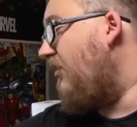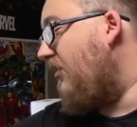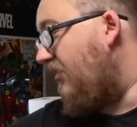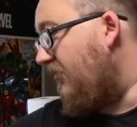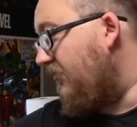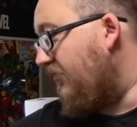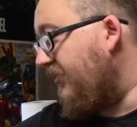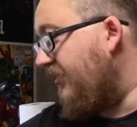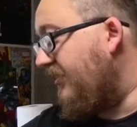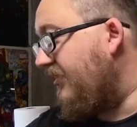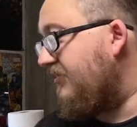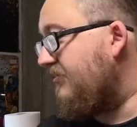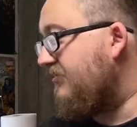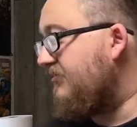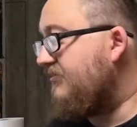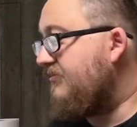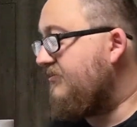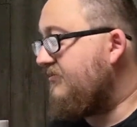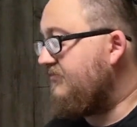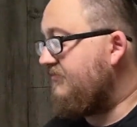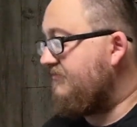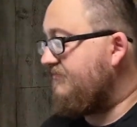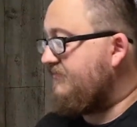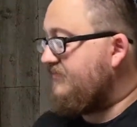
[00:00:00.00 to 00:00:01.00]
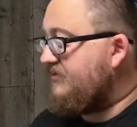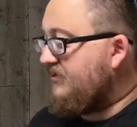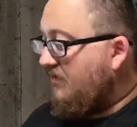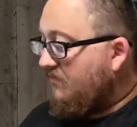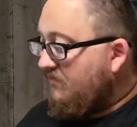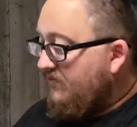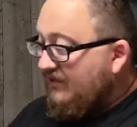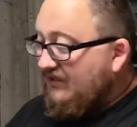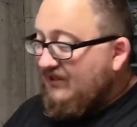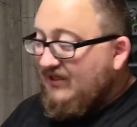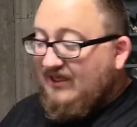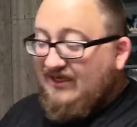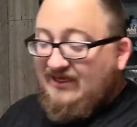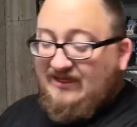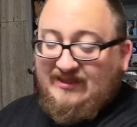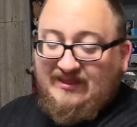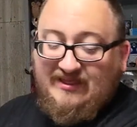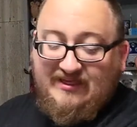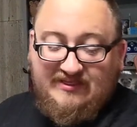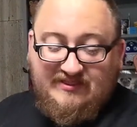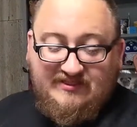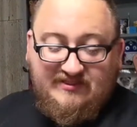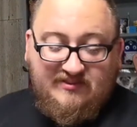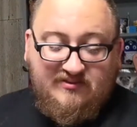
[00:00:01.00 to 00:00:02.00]
where something like
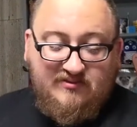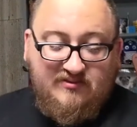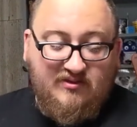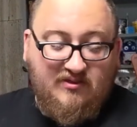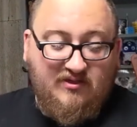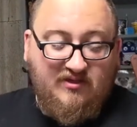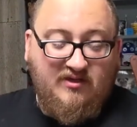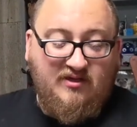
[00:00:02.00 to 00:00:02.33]
this